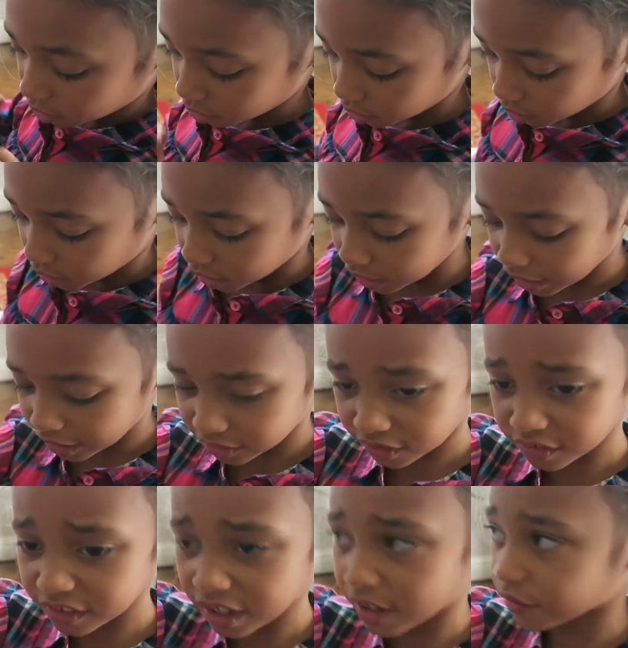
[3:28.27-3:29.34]
right? Yeah, it
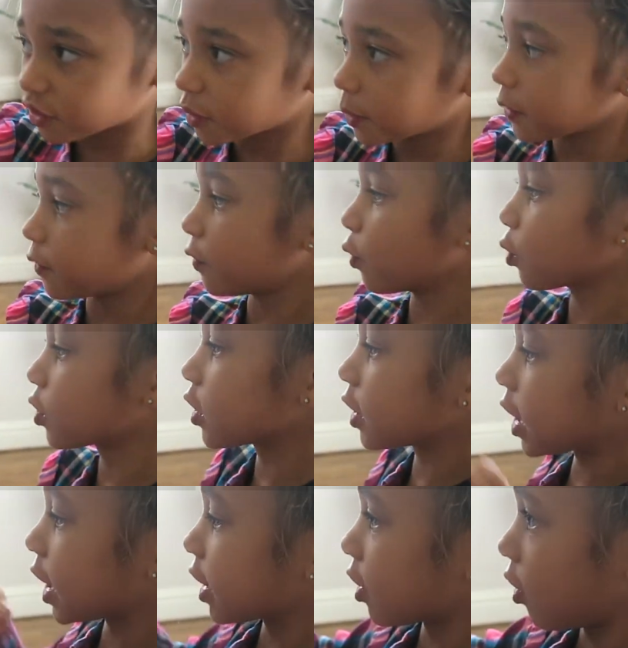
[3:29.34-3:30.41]
doesn't have to be full to
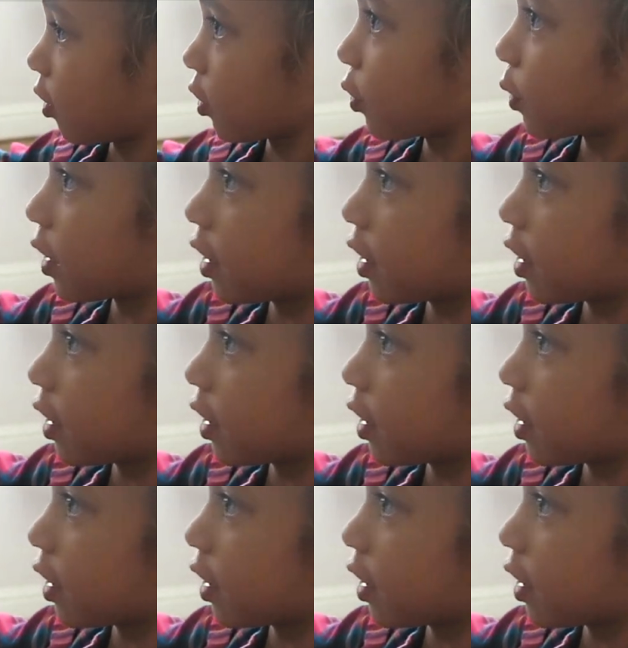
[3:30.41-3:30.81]
like all the